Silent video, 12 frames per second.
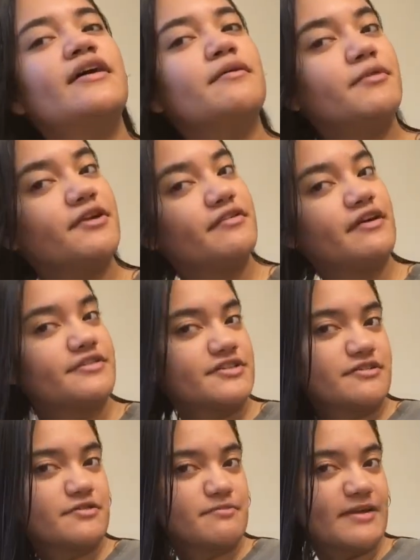But if I was
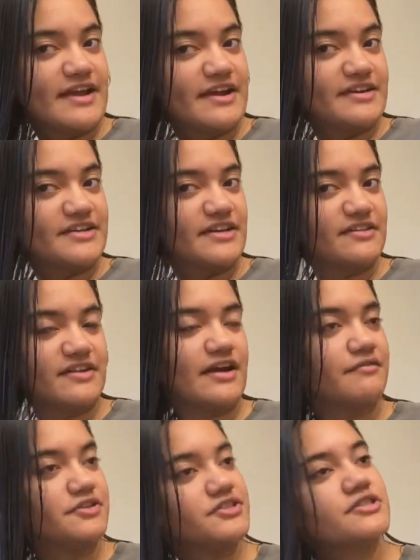gonna wear my hair down, then I
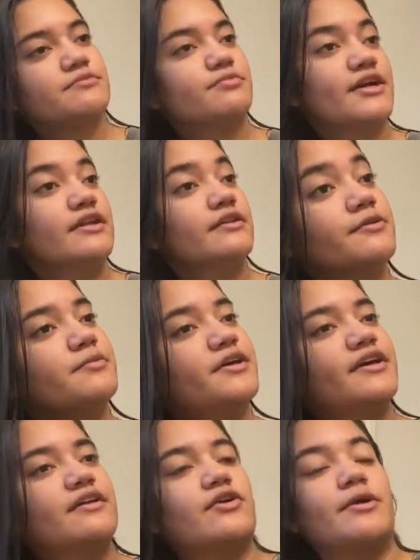would just spray a
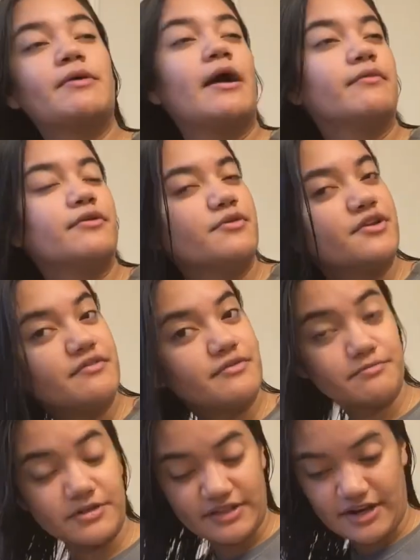bit, or I probably wouldn't
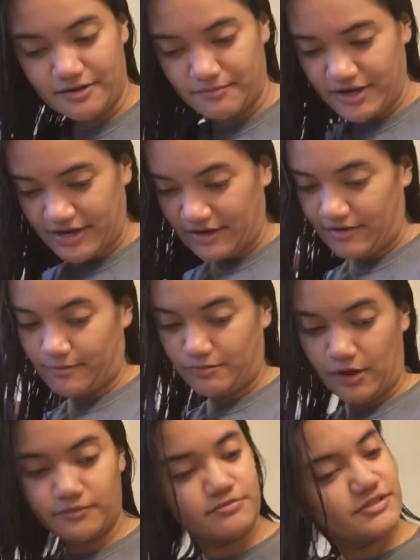even put that in my hair. I'd
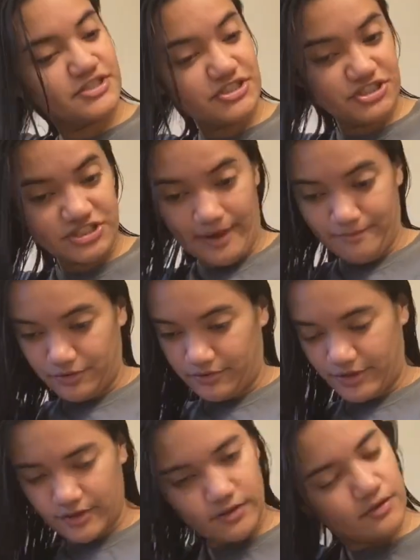probably just shampoo it.